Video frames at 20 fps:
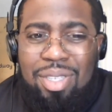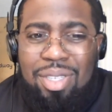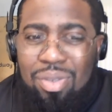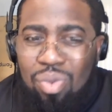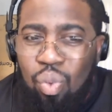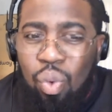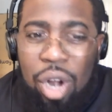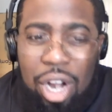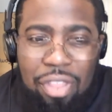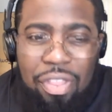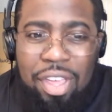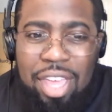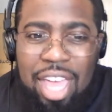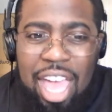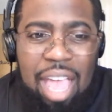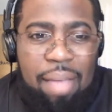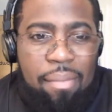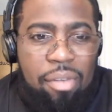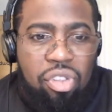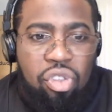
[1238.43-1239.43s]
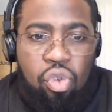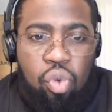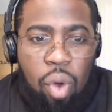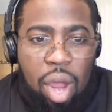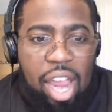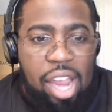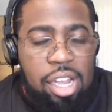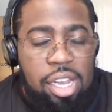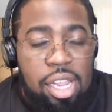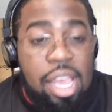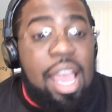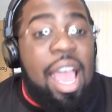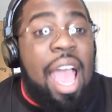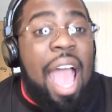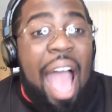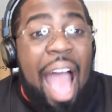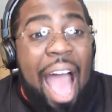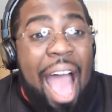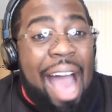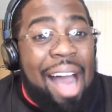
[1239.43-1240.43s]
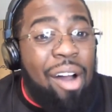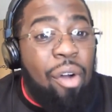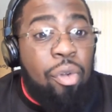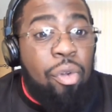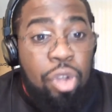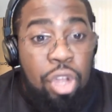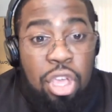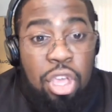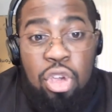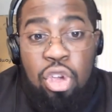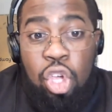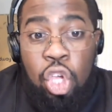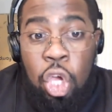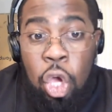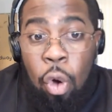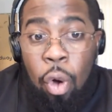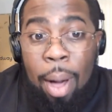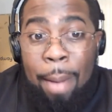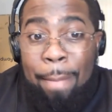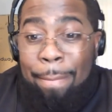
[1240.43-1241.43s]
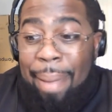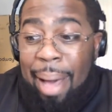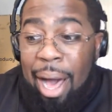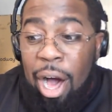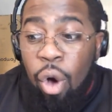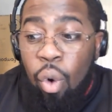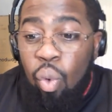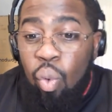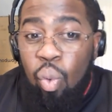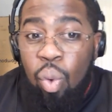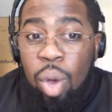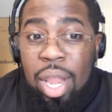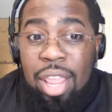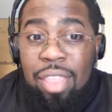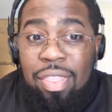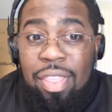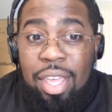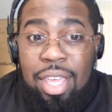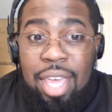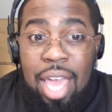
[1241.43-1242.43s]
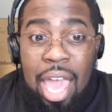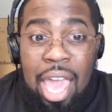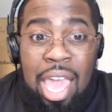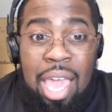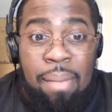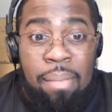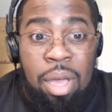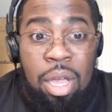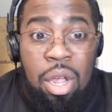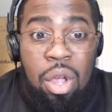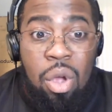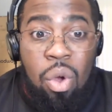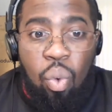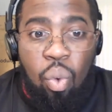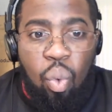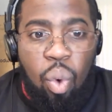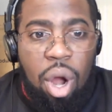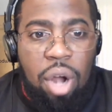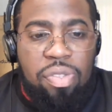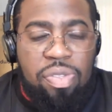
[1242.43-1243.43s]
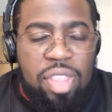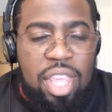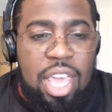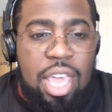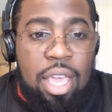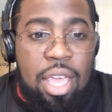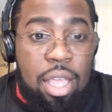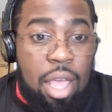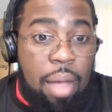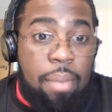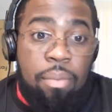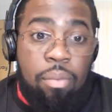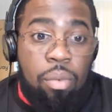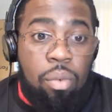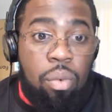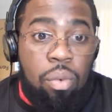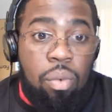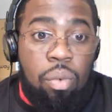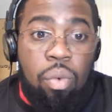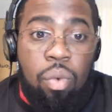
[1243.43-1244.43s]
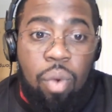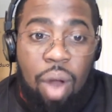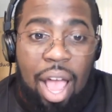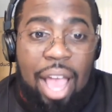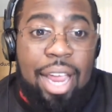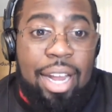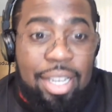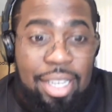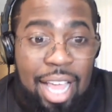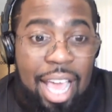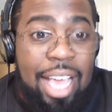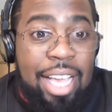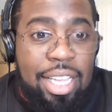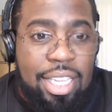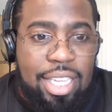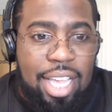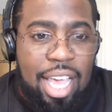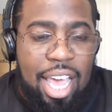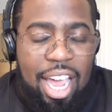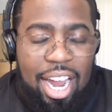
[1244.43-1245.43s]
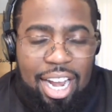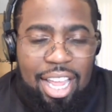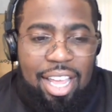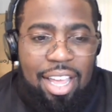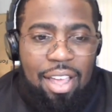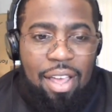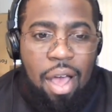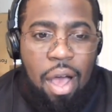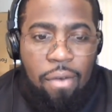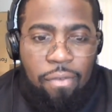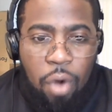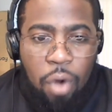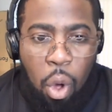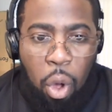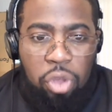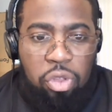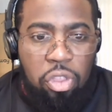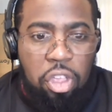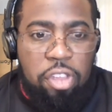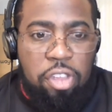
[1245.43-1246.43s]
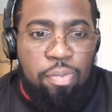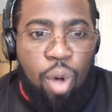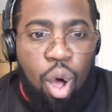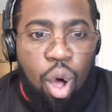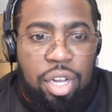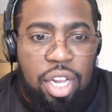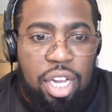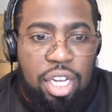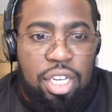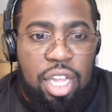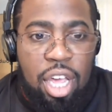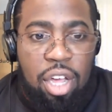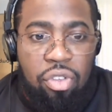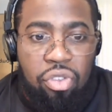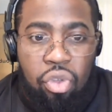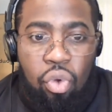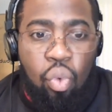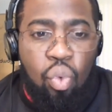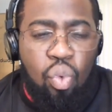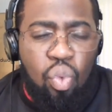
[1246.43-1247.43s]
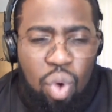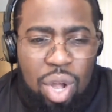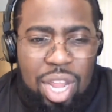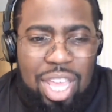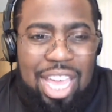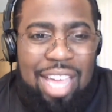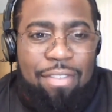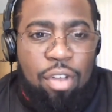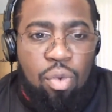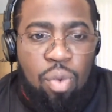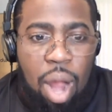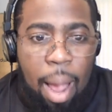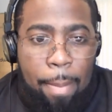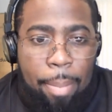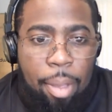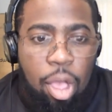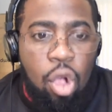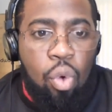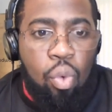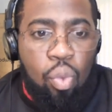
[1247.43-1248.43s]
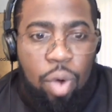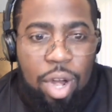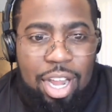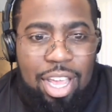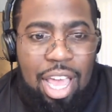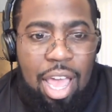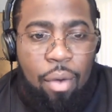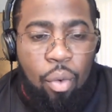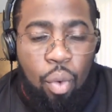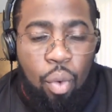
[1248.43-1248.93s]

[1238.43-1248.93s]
Winning the game is great. How do you go about winning the game? One thing that Ryan Day said, focus on the small details, winning every rep, winning